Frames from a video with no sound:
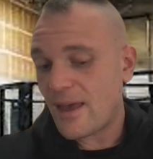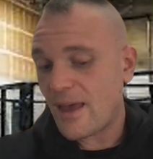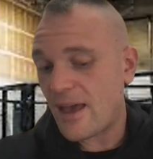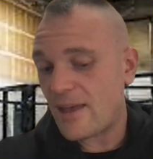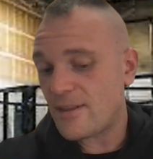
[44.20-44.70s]

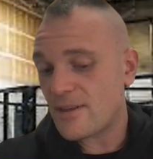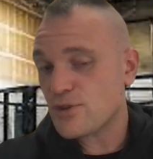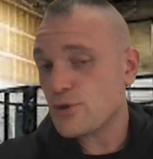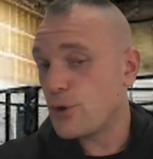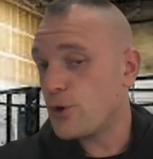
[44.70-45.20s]
and this
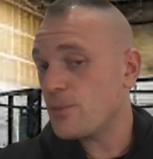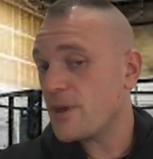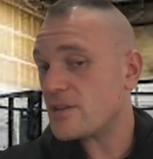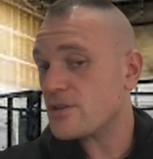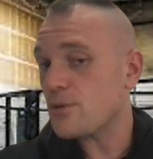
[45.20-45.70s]
term
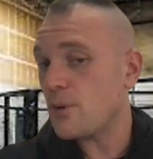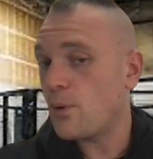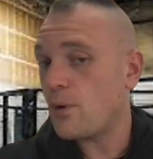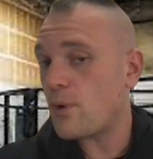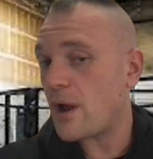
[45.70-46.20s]
gets
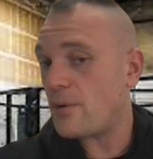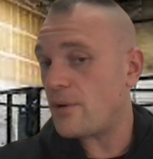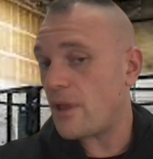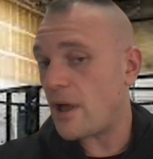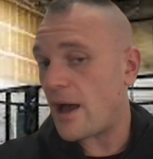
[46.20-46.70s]
thrown around
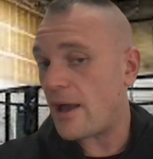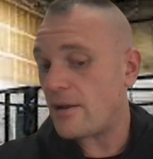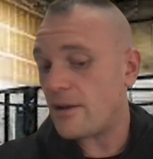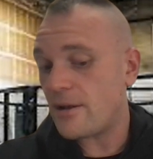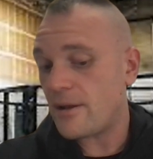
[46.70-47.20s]
a lot
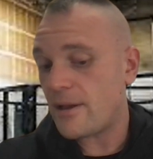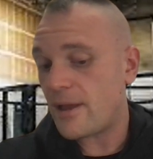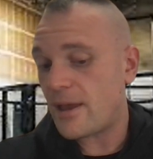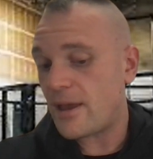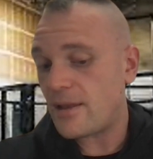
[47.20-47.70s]

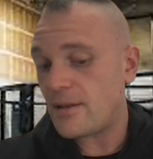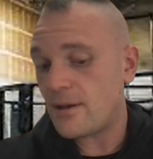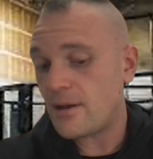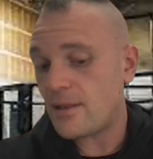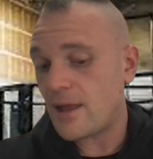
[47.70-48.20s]

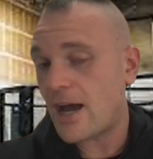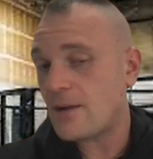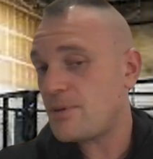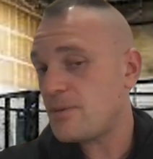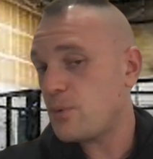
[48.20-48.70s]
and a lot
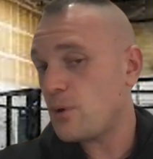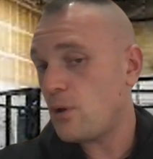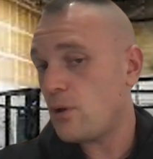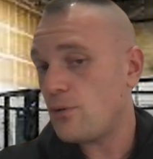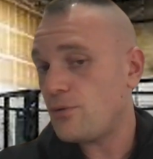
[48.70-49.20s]
of
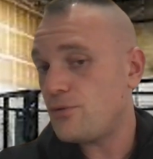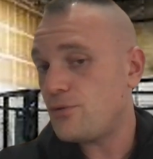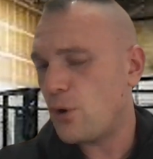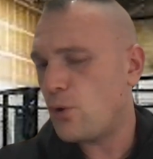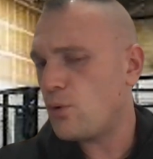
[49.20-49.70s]
people
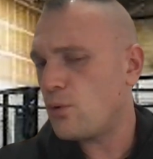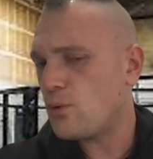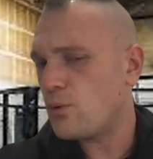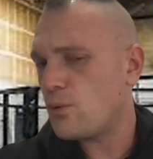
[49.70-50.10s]
don't